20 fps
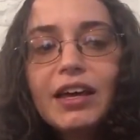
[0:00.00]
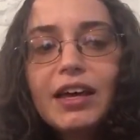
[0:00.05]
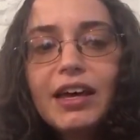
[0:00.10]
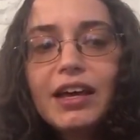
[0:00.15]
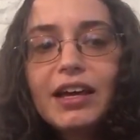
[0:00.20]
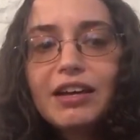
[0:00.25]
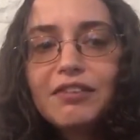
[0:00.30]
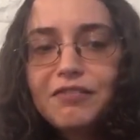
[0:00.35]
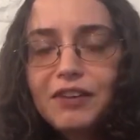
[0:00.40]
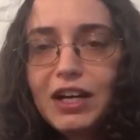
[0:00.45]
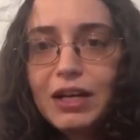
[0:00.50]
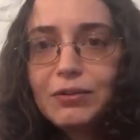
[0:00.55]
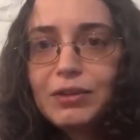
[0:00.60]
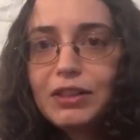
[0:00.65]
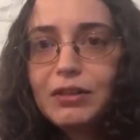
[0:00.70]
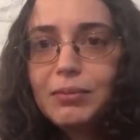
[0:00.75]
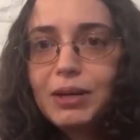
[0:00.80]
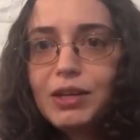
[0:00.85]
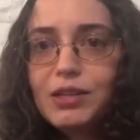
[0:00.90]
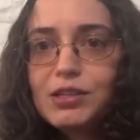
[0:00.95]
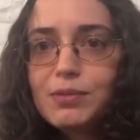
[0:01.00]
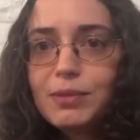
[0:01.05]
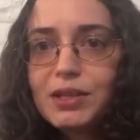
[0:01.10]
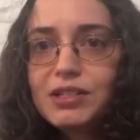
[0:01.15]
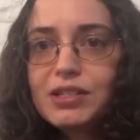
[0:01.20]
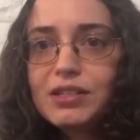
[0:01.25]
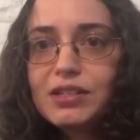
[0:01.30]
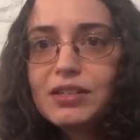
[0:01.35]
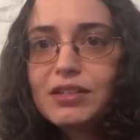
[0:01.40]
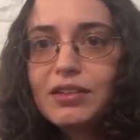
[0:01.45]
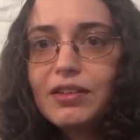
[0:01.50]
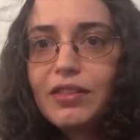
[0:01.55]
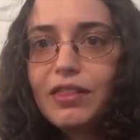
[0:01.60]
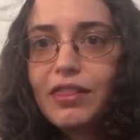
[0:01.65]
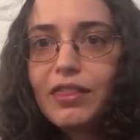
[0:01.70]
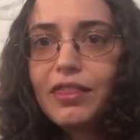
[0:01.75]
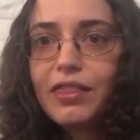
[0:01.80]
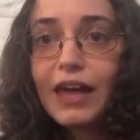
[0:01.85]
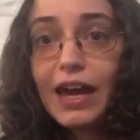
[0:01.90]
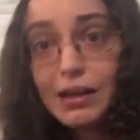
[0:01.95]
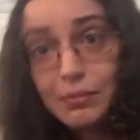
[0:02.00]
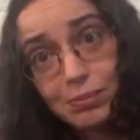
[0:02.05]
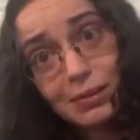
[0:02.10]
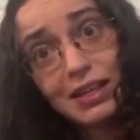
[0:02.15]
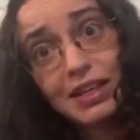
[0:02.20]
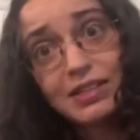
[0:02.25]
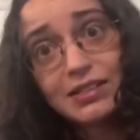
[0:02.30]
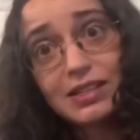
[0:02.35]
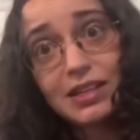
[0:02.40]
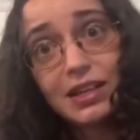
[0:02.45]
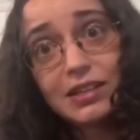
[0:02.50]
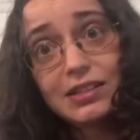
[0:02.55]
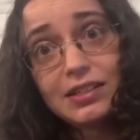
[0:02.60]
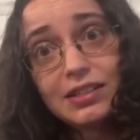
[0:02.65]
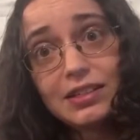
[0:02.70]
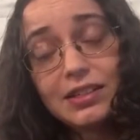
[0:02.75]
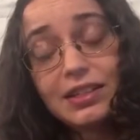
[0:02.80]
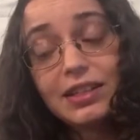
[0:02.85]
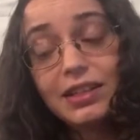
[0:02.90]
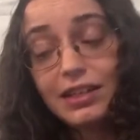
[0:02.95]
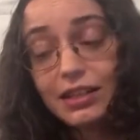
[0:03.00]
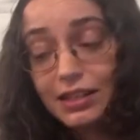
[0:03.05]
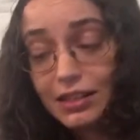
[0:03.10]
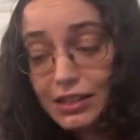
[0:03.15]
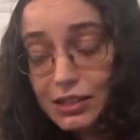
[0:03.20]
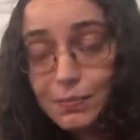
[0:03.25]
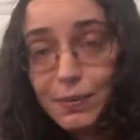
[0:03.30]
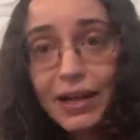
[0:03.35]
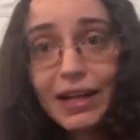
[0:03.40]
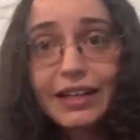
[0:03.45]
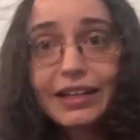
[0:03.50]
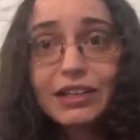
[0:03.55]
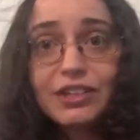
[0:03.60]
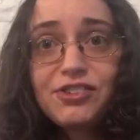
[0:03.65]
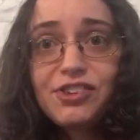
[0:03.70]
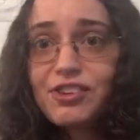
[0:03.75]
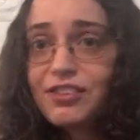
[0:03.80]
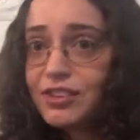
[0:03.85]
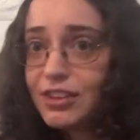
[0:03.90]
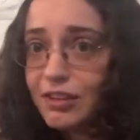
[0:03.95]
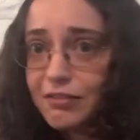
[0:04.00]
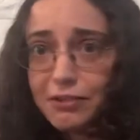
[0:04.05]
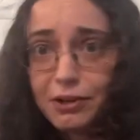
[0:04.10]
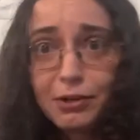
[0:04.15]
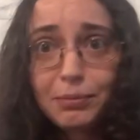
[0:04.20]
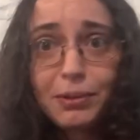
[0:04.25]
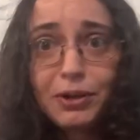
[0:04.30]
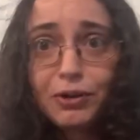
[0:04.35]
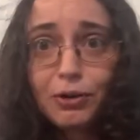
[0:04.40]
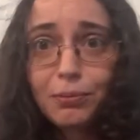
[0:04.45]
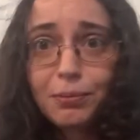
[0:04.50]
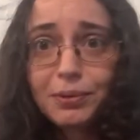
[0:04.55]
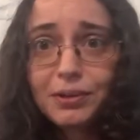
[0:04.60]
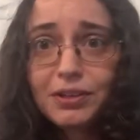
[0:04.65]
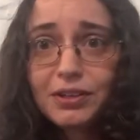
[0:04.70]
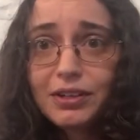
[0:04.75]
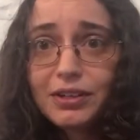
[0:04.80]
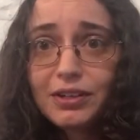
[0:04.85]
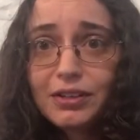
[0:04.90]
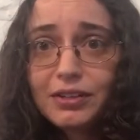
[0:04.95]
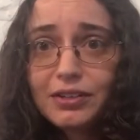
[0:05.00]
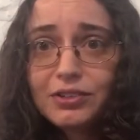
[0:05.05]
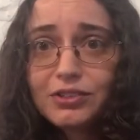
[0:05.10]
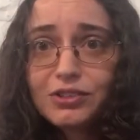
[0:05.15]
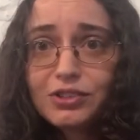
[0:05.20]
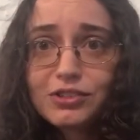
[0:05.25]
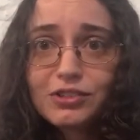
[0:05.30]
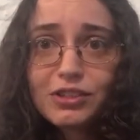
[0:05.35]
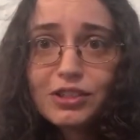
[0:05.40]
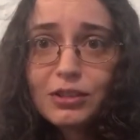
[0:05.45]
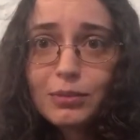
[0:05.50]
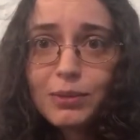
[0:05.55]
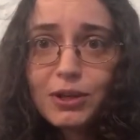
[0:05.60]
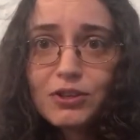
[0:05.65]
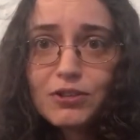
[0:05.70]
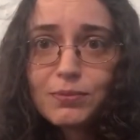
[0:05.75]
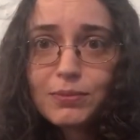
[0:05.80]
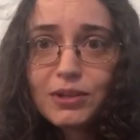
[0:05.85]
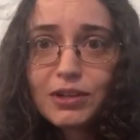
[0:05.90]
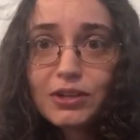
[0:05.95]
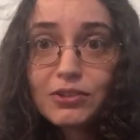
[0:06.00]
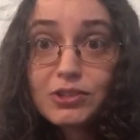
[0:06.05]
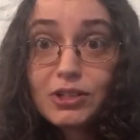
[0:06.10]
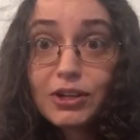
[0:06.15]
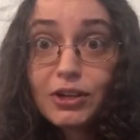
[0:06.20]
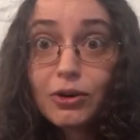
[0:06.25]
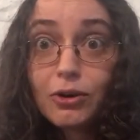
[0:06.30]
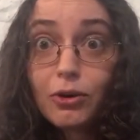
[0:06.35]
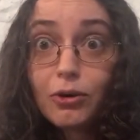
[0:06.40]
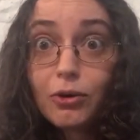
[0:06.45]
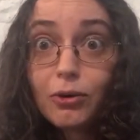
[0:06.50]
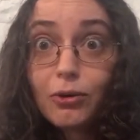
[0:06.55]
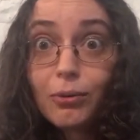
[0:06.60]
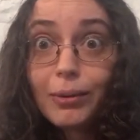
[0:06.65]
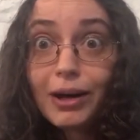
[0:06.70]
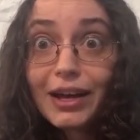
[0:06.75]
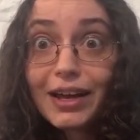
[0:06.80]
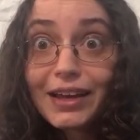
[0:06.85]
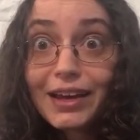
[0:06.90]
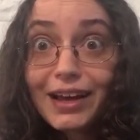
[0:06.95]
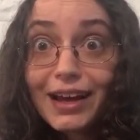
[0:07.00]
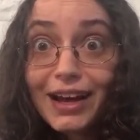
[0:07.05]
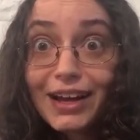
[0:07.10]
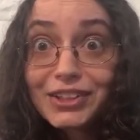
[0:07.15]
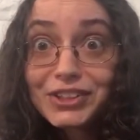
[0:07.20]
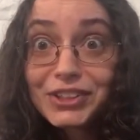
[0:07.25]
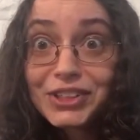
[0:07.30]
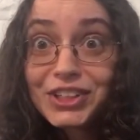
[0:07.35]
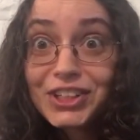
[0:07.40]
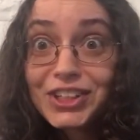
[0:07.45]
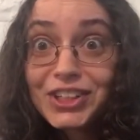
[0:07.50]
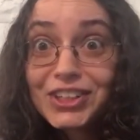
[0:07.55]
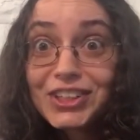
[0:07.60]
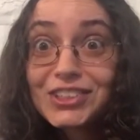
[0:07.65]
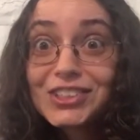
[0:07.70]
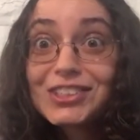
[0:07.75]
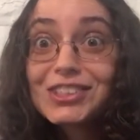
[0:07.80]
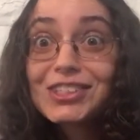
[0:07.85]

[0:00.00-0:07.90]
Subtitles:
and I found in the basement that playset in its package, never had been opened, just in the basement. And I was like, oh my gosh, this